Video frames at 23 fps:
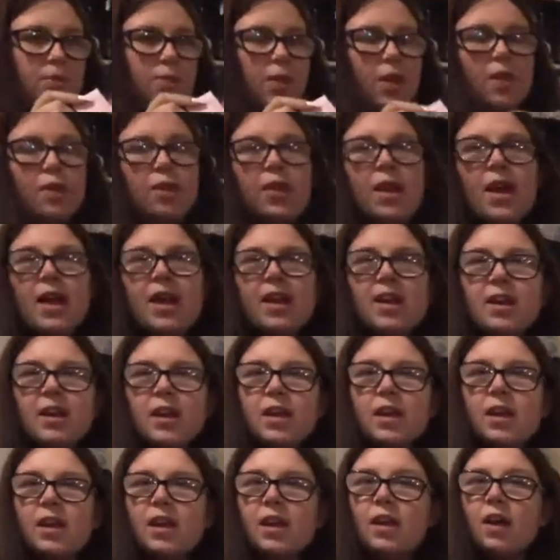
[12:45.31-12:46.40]
But then
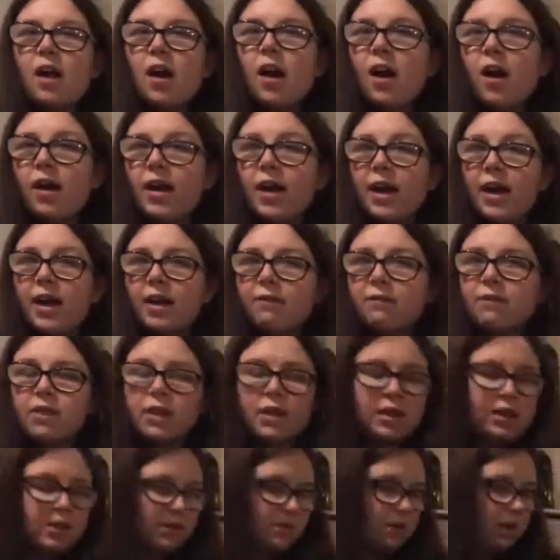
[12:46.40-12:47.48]
I have
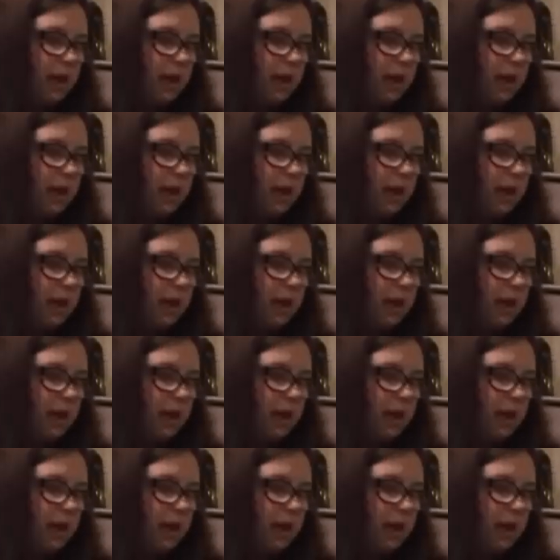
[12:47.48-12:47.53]
little